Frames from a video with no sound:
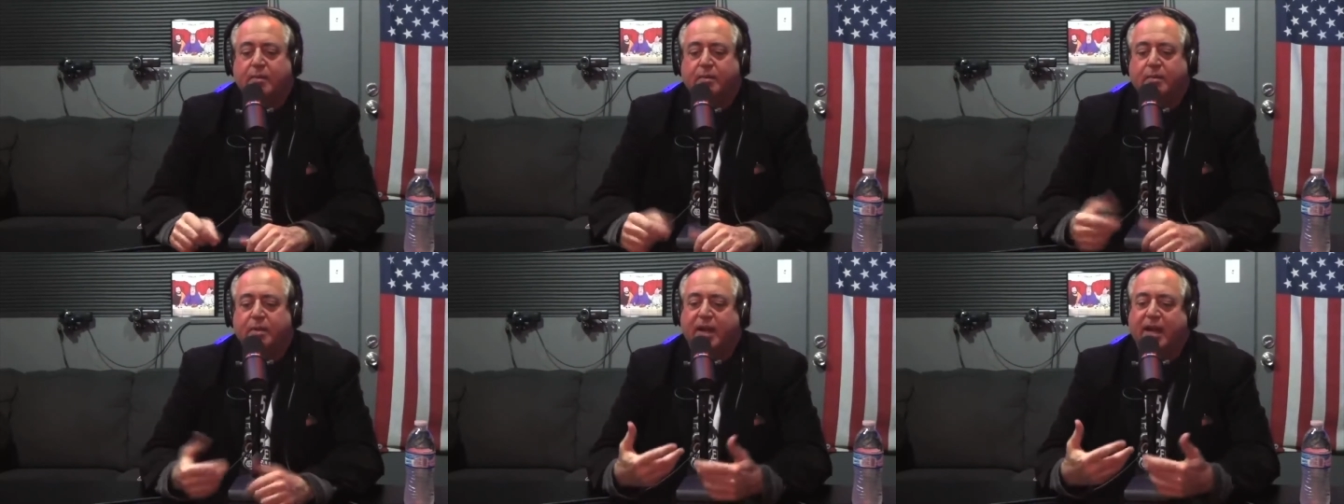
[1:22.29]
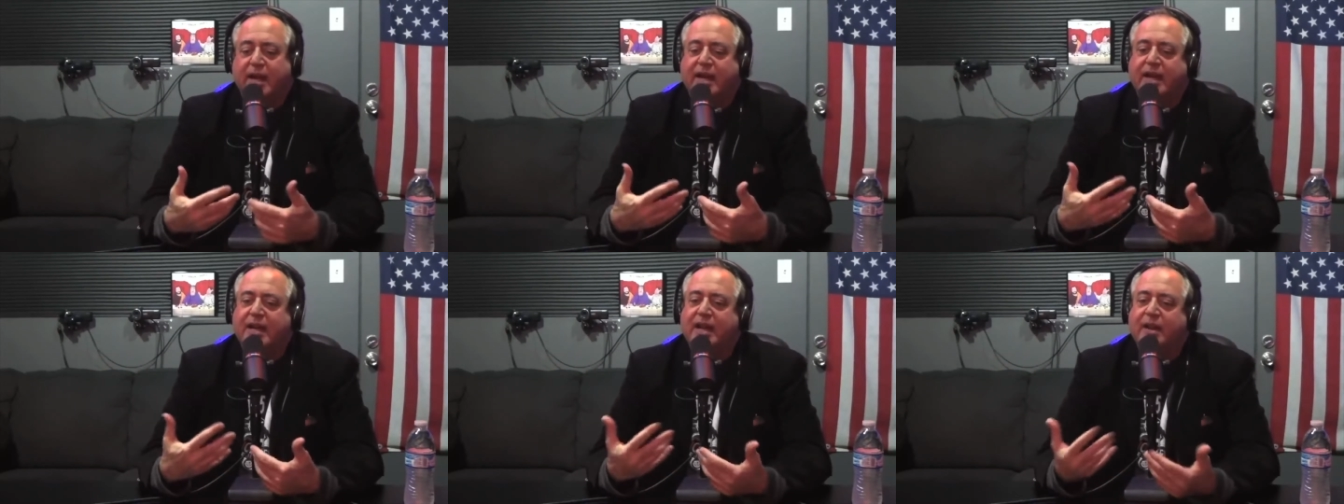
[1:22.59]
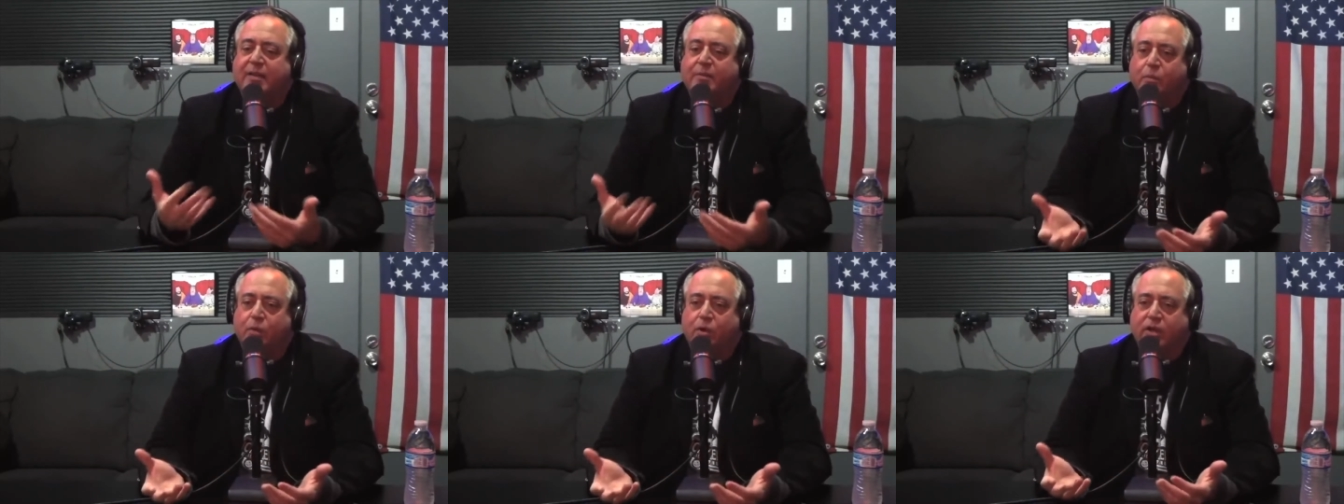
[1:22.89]
But I didn't
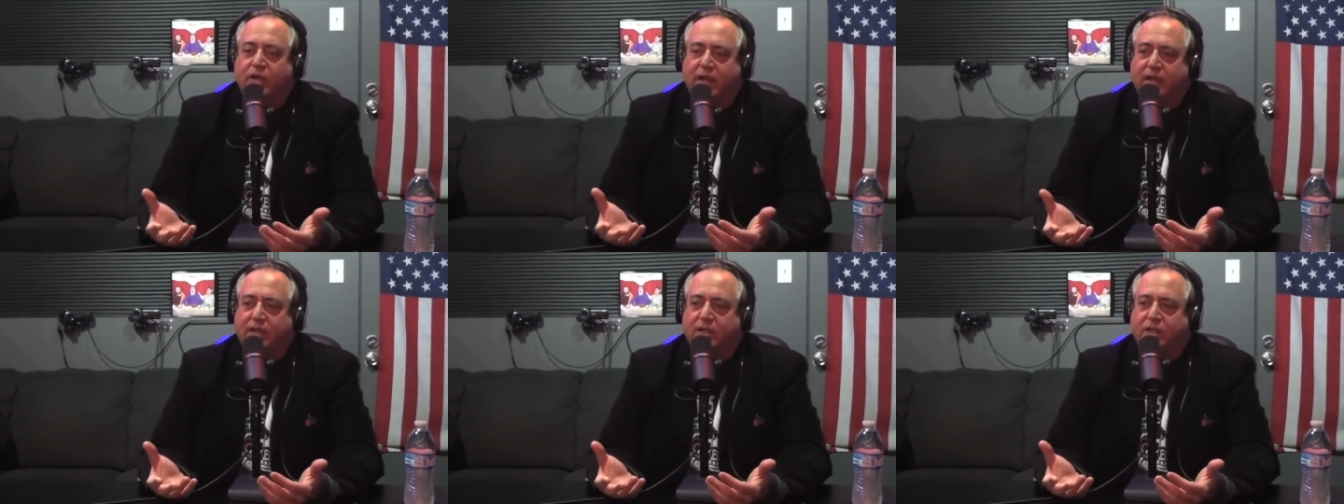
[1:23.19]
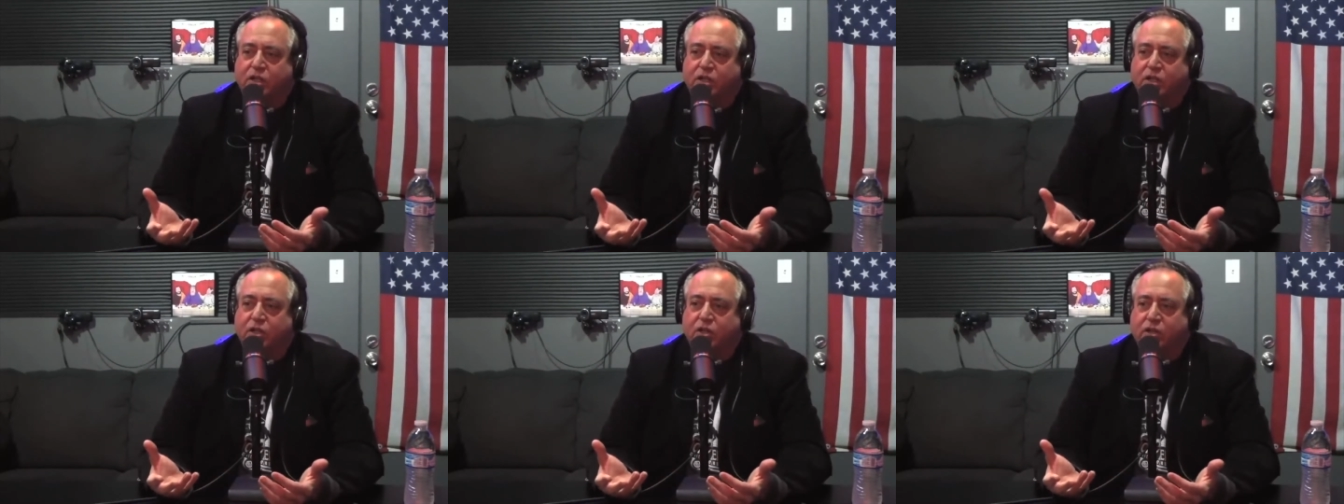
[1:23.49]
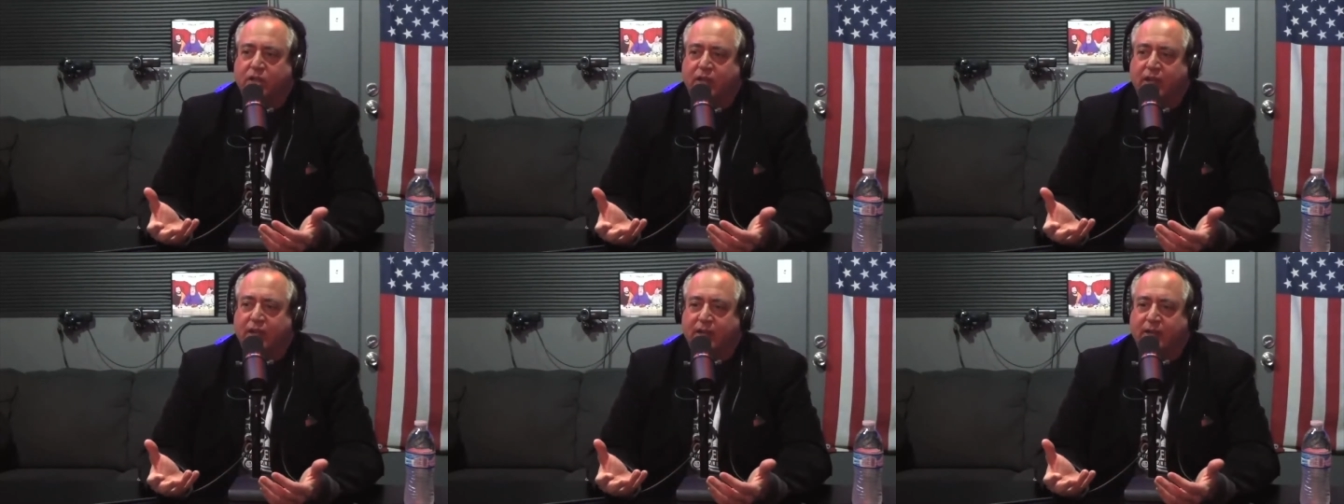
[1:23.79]
have more Dr.
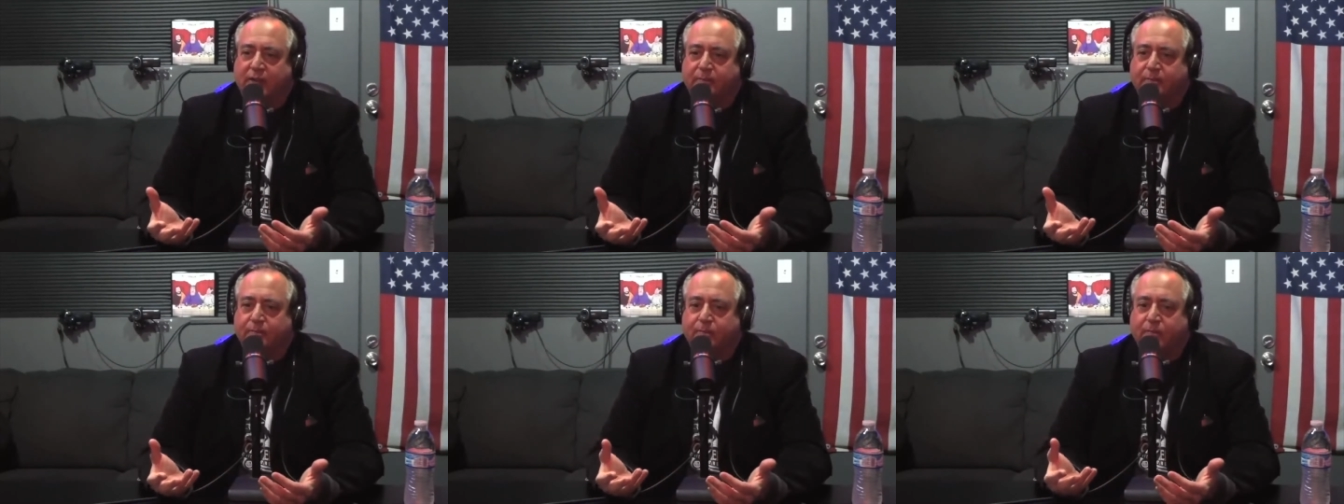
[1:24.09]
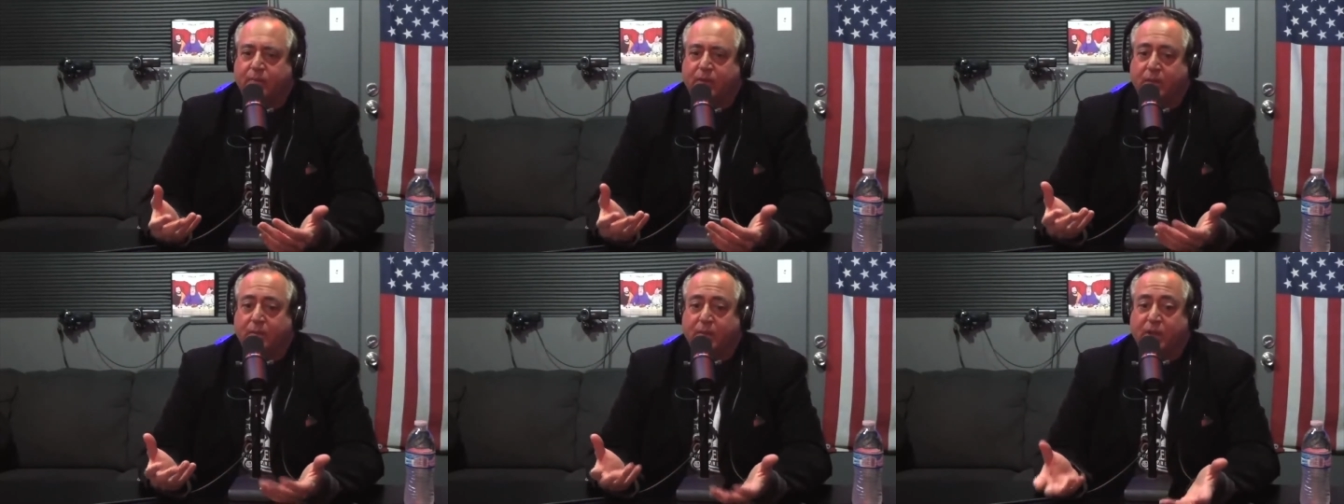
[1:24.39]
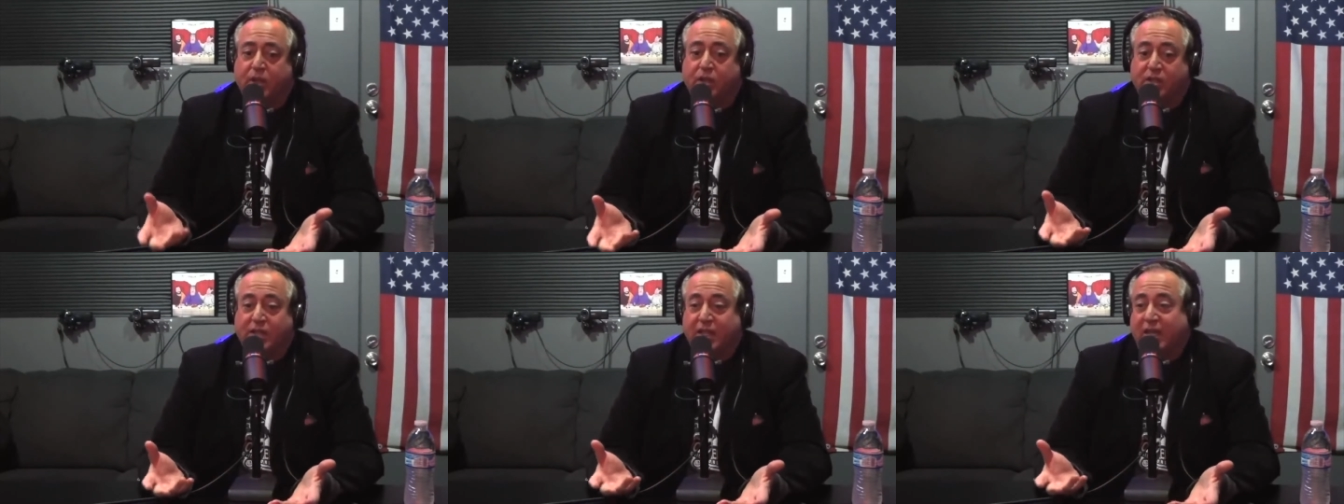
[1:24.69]
Shirley in it
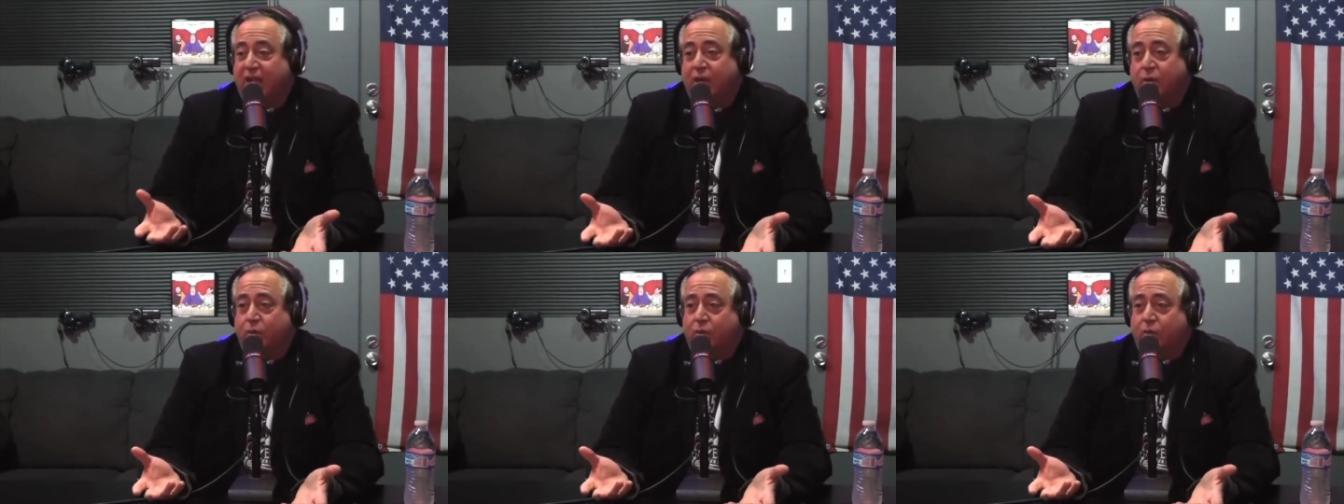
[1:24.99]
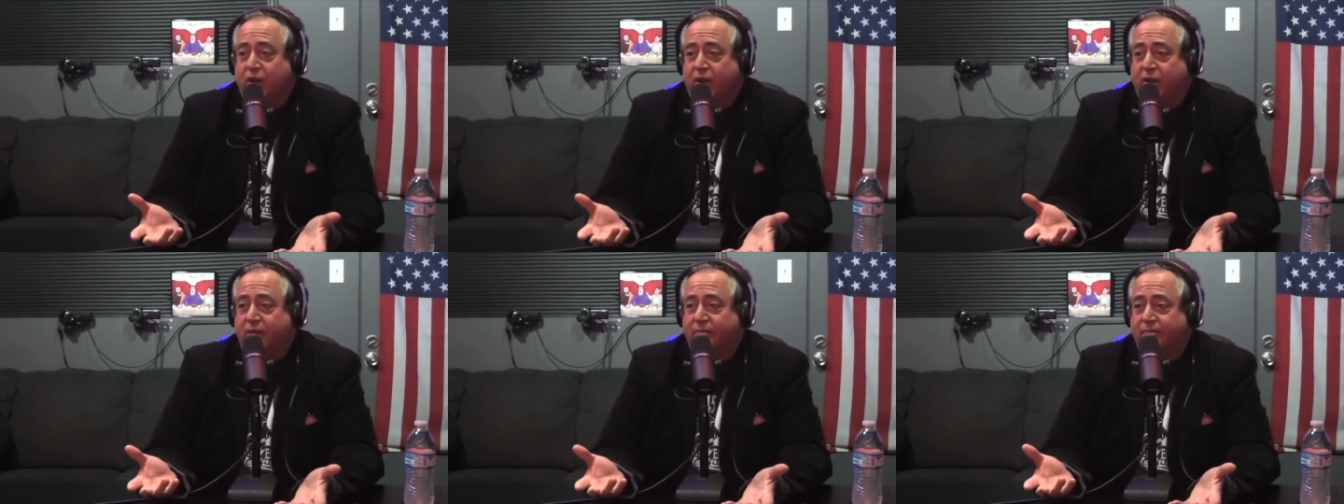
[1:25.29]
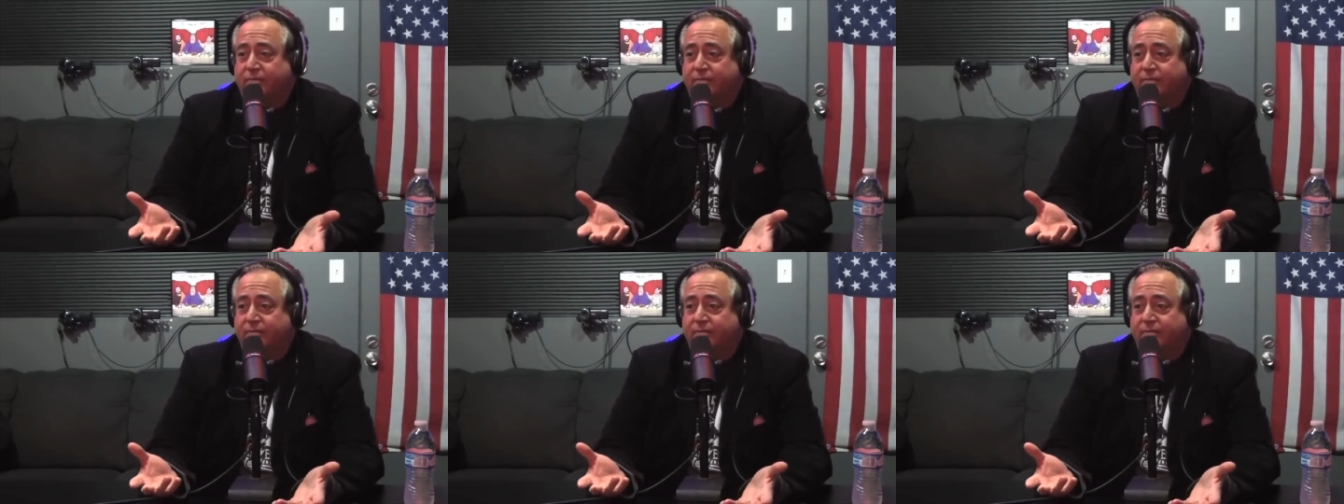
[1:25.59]
because he didn't want it.